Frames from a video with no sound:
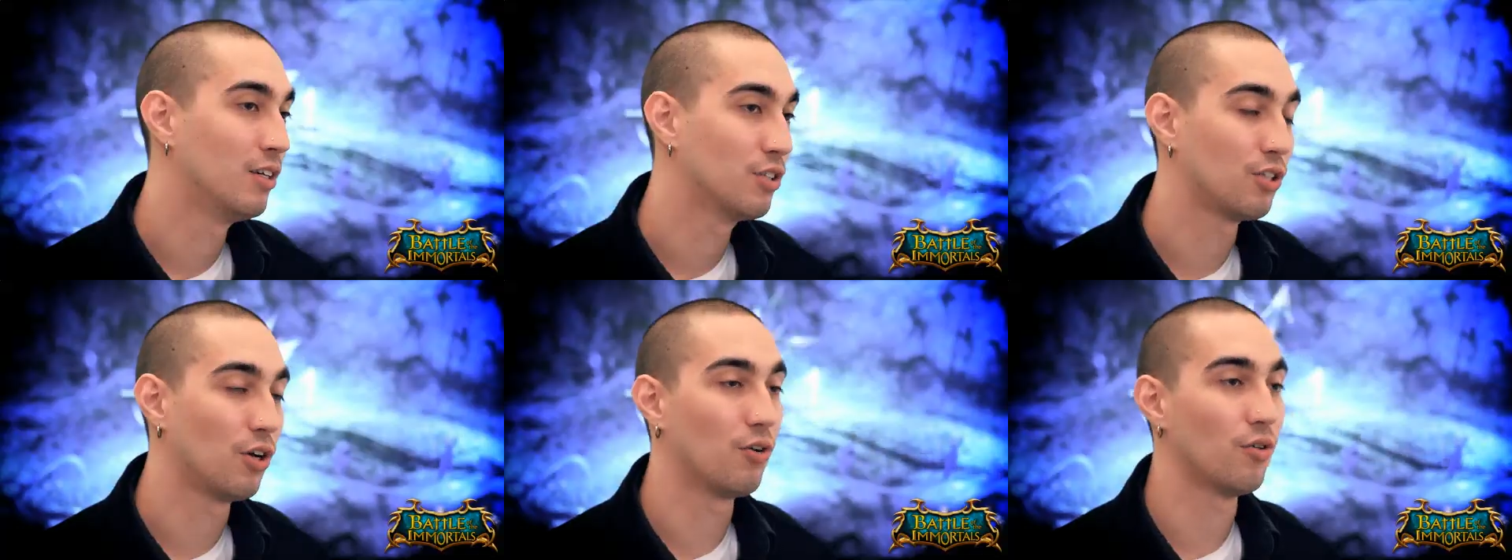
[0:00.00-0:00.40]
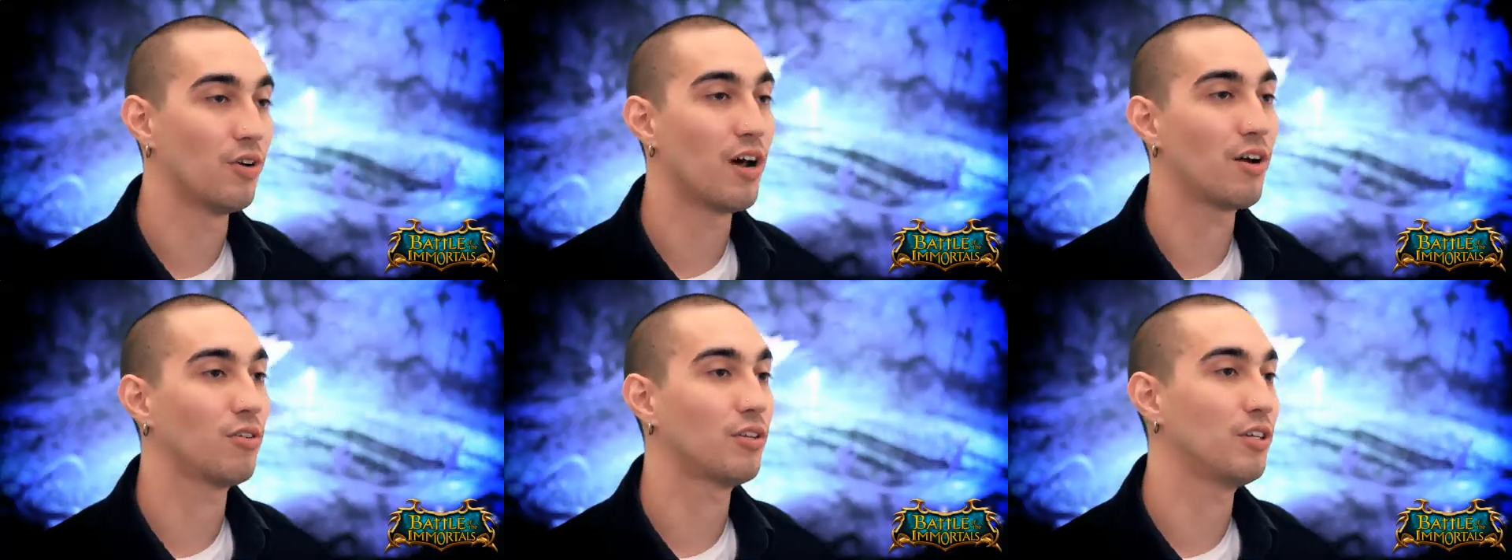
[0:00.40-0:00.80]
So
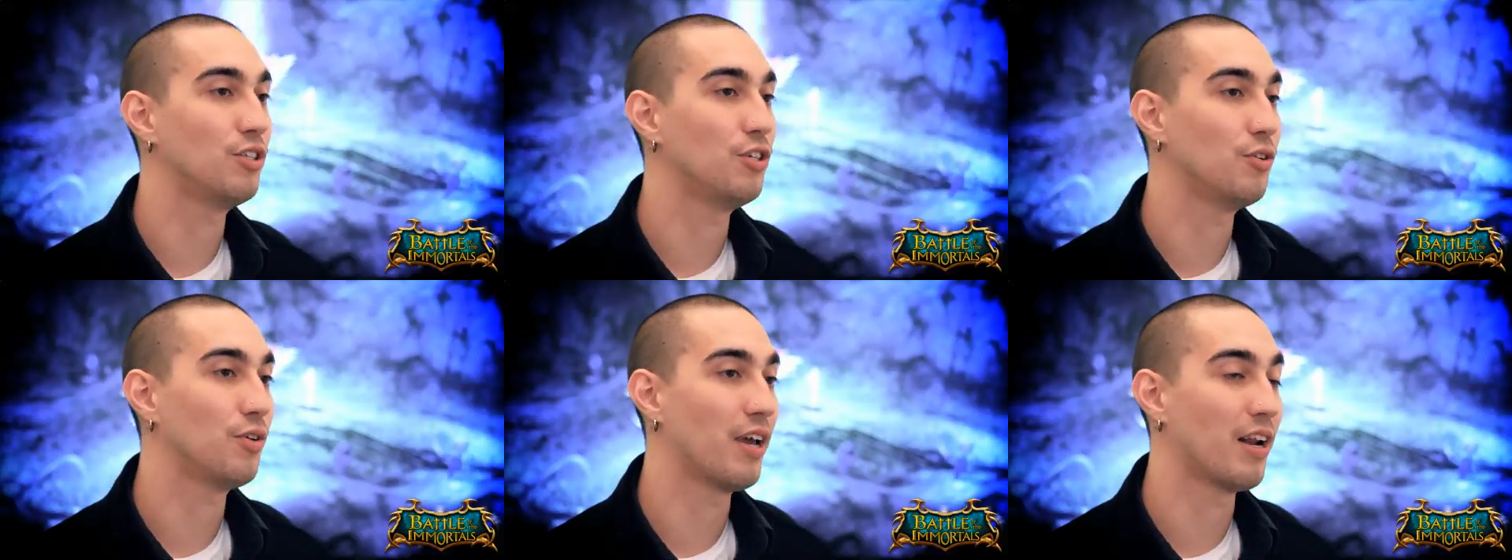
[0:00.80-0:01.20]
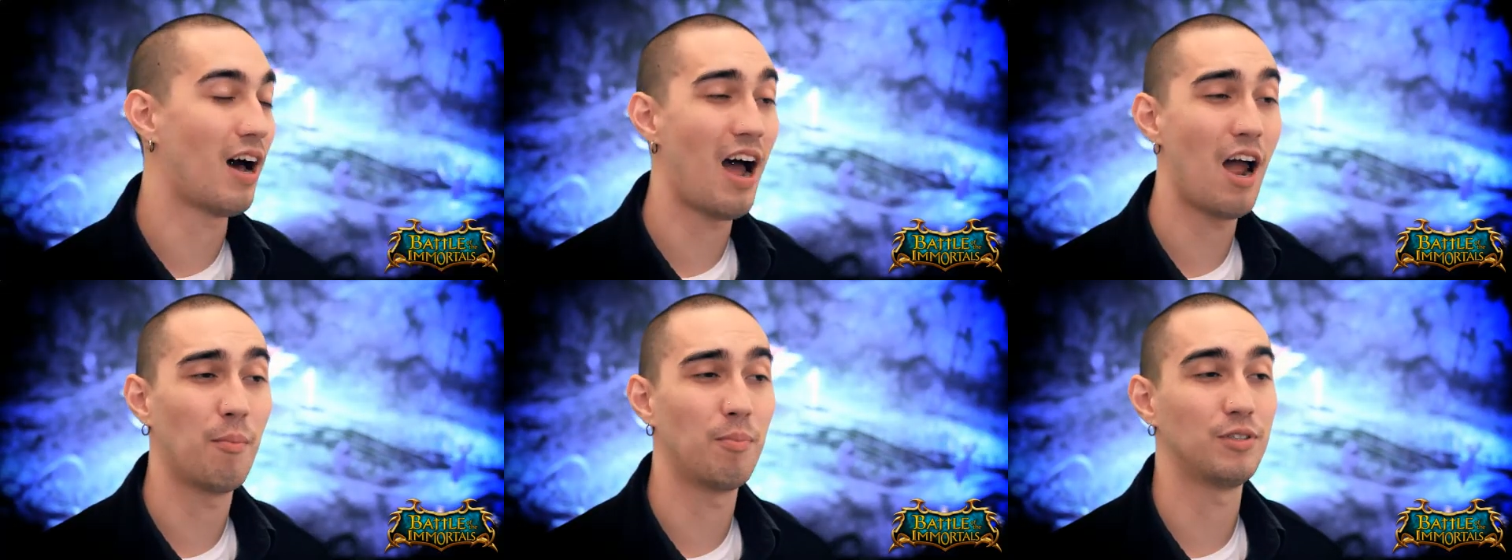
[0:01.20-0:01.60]
not only do you get a
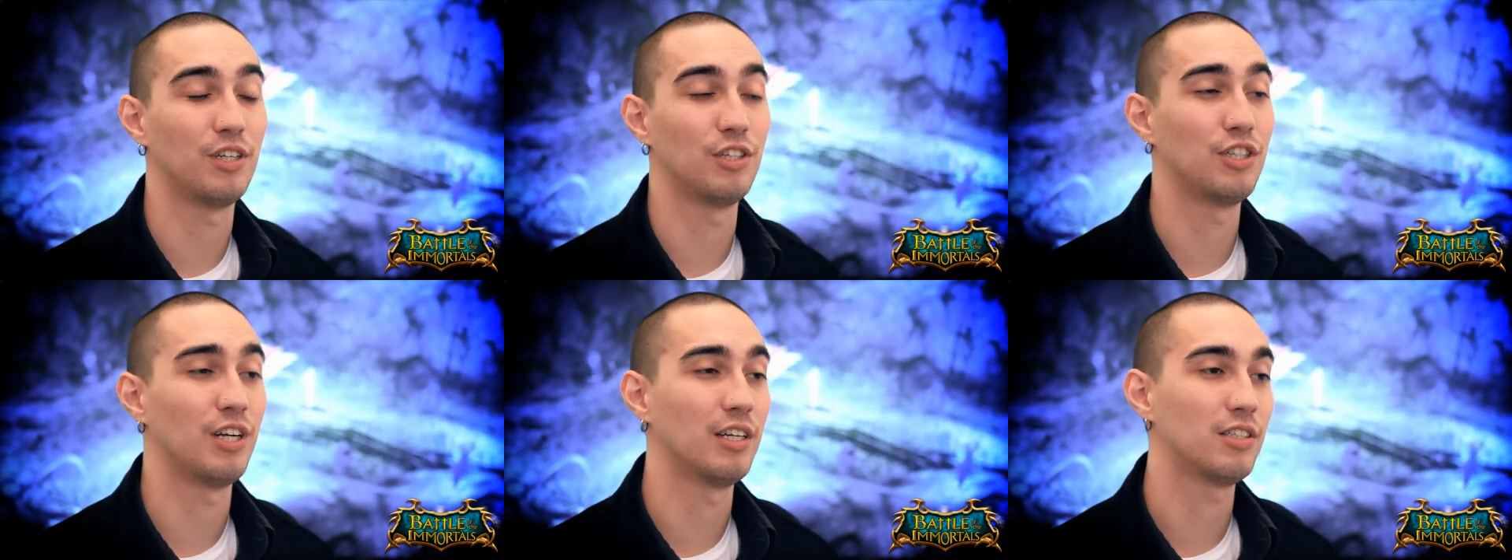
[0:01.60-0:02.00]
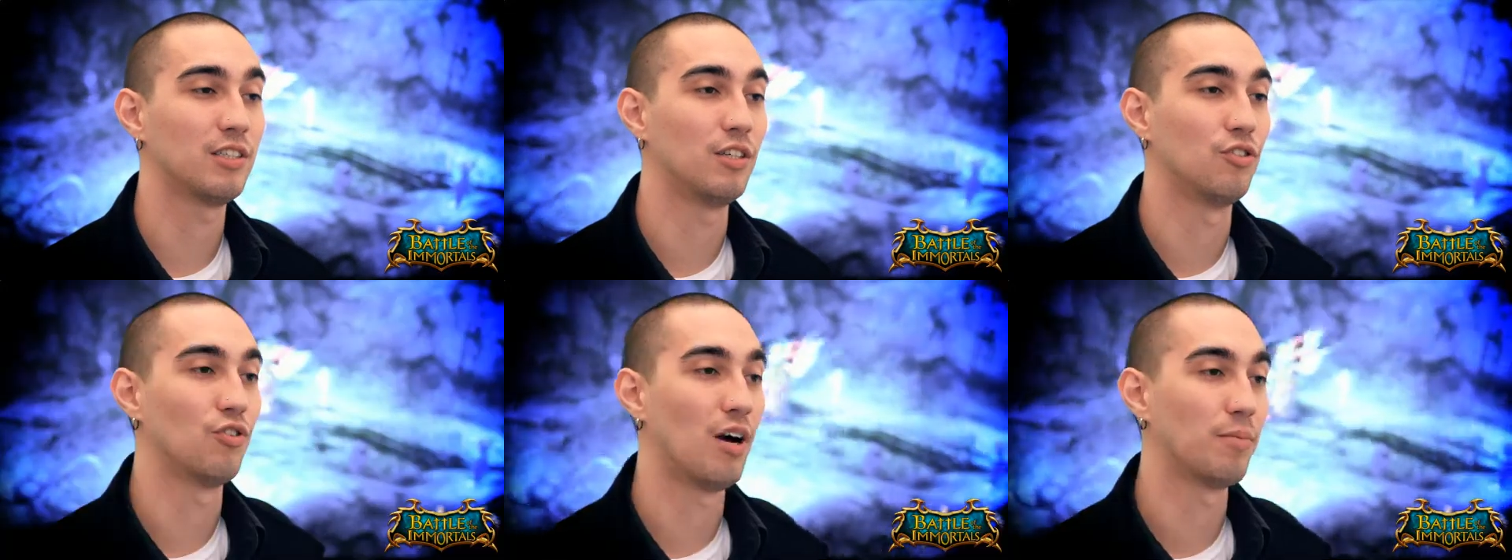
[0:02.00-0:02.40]
higher % chance
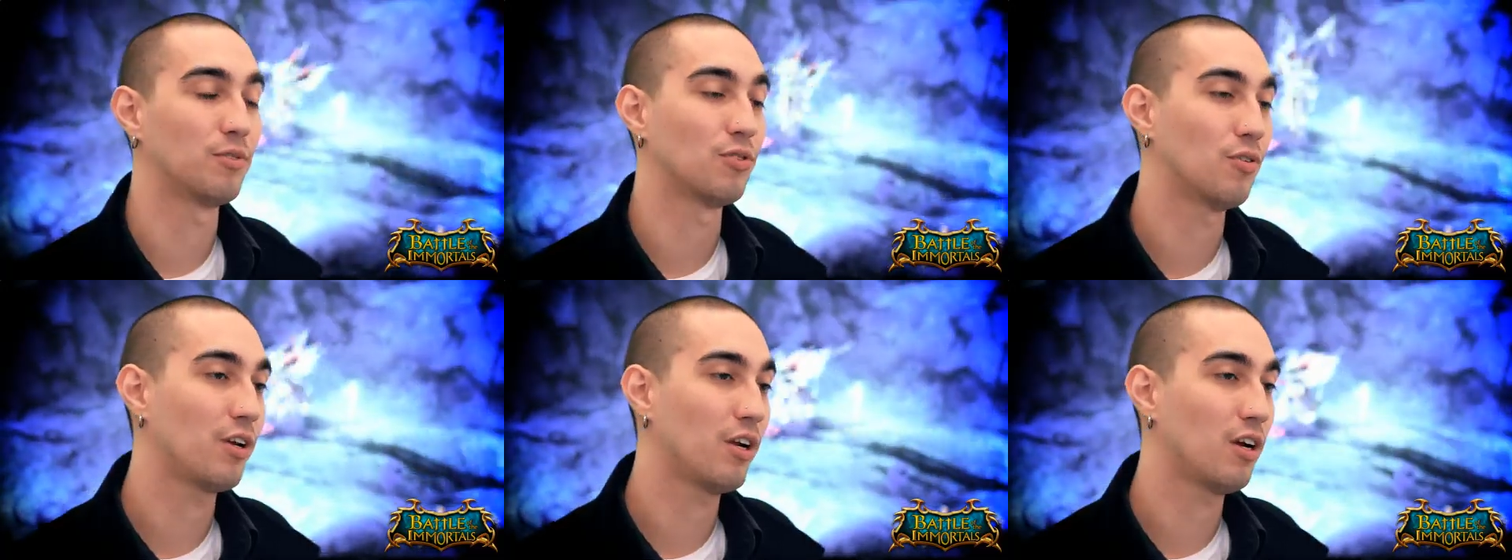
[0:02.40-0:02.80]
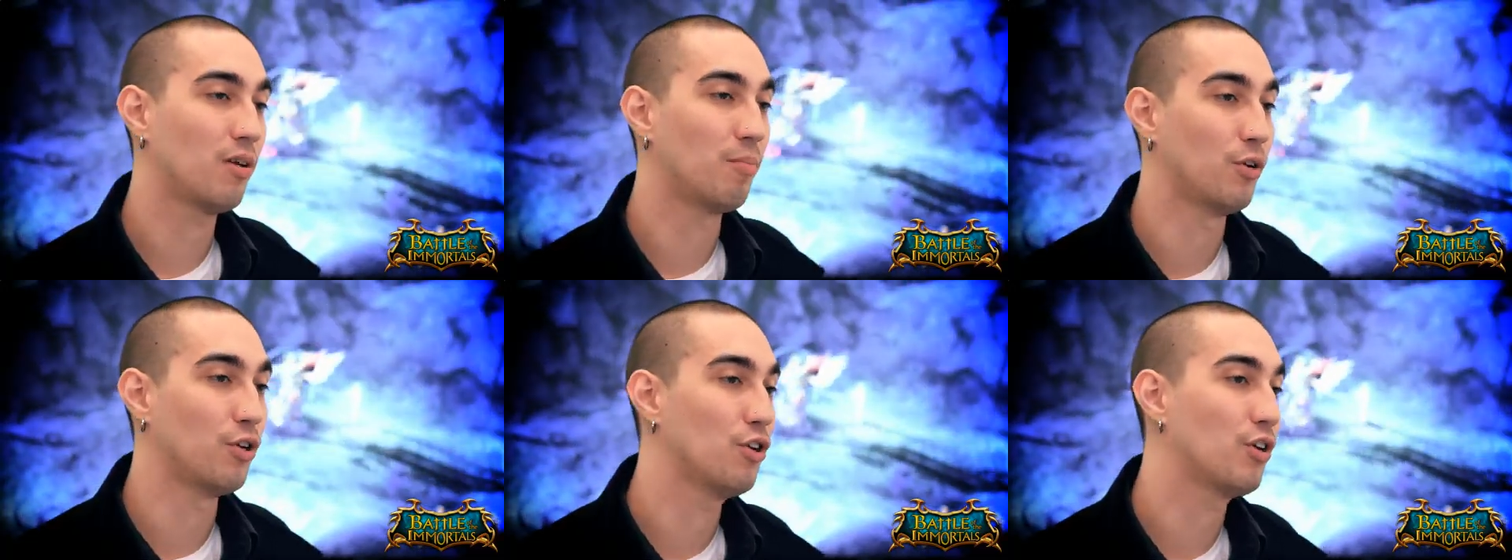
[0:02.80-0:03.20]
to drop soul gear,
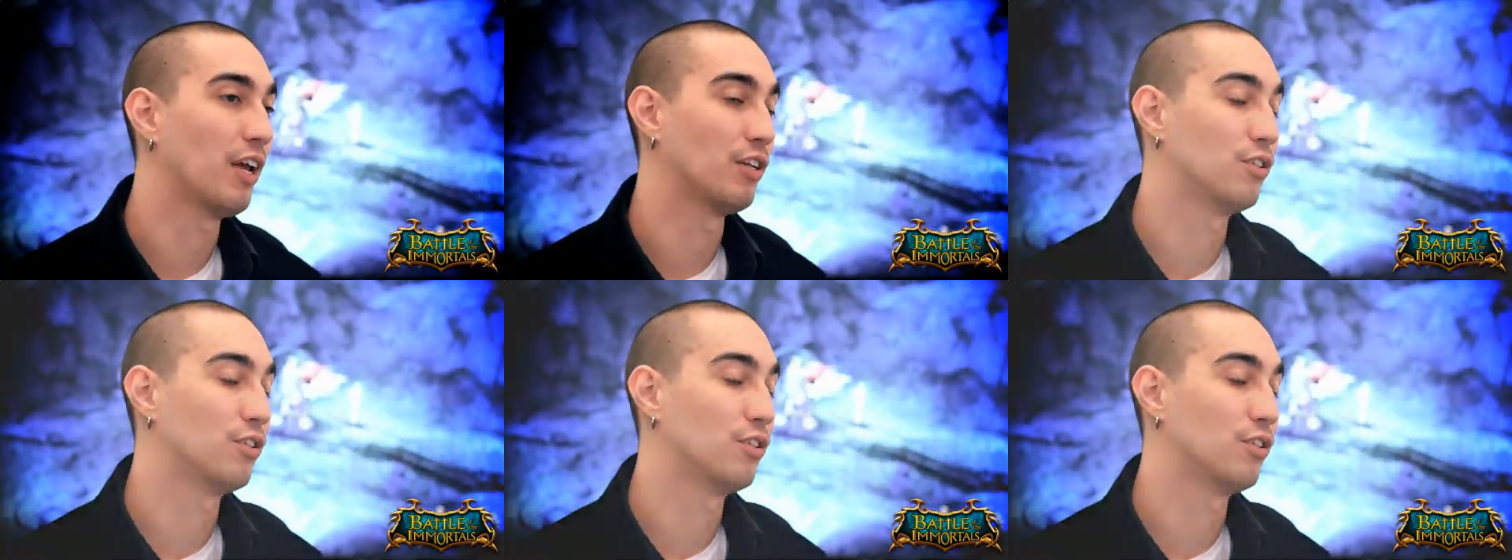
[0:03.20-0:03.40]
but you get